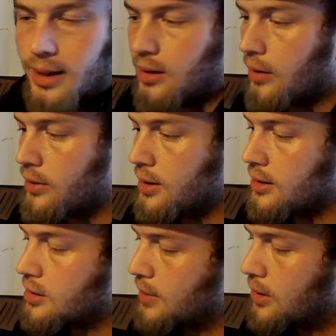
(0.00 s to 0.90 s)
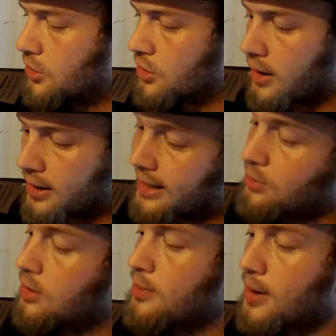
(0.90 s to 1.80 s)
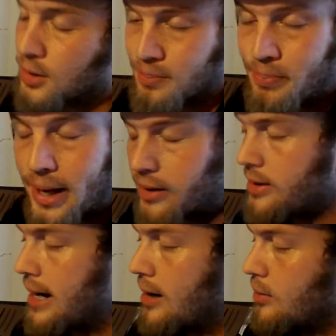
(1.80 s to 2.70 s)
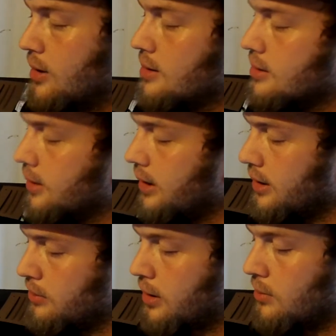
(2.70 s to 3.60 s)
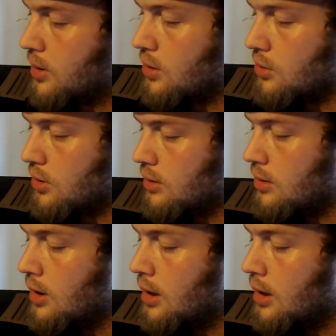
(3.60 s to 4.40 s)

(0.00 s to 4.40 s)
I love it. It smells great, and it actually smells better now because the lady at Baumkuchen,